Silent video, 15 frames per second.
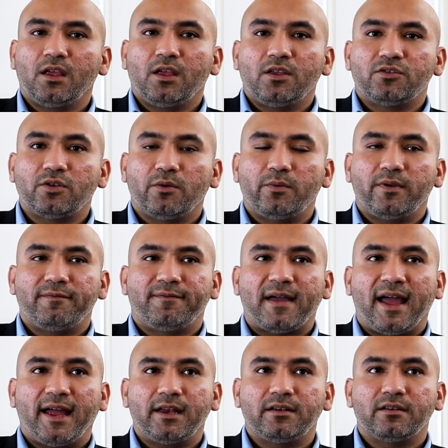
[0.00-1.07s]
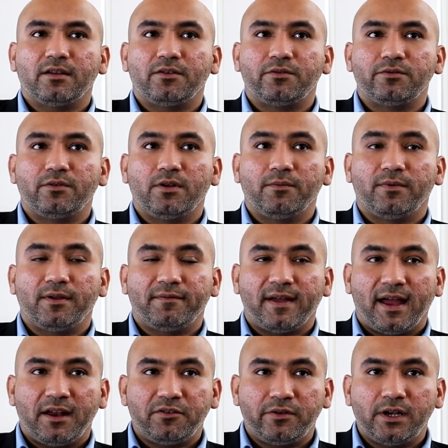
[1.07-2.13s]
So we've had
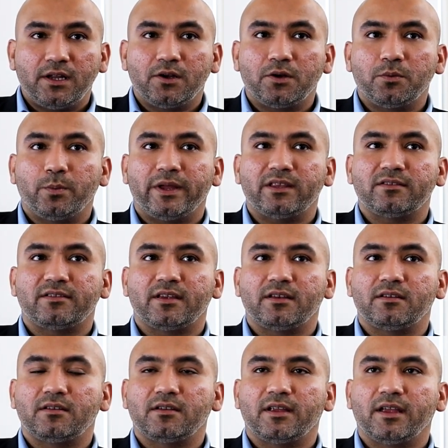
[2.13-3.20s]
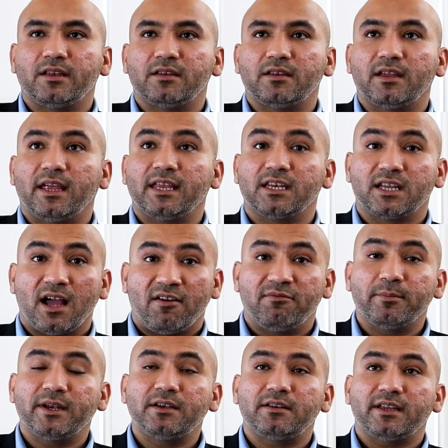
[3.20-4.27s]
really good wins in
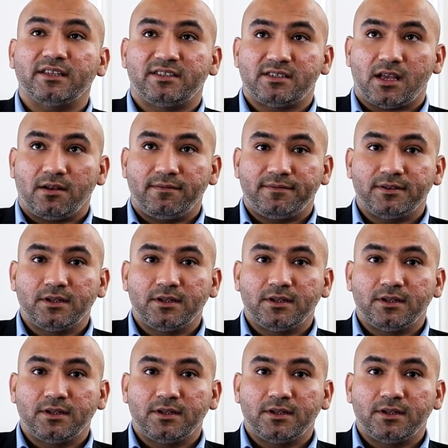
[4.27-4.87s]
government itself.